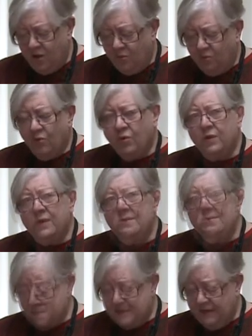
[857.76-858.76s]
Roald
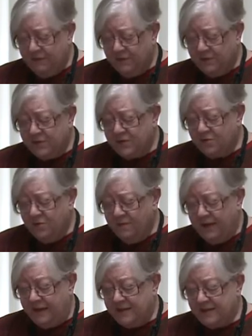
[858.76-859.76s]
and several
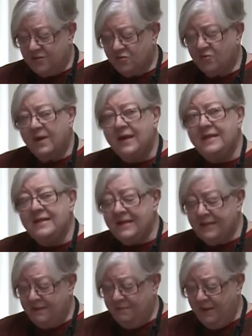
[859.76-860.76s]
schoolmates trained
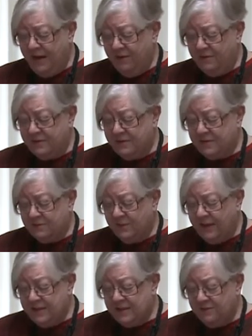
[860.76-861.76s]
in the mountains
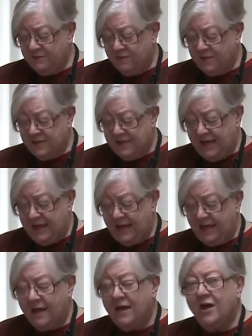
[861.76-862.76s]
west of
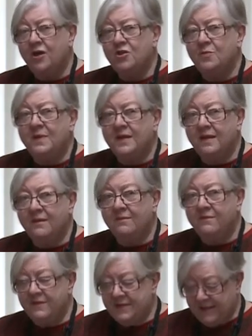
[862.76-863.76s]
Christiania to become
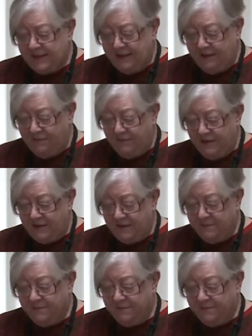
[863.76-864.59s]
physically fit.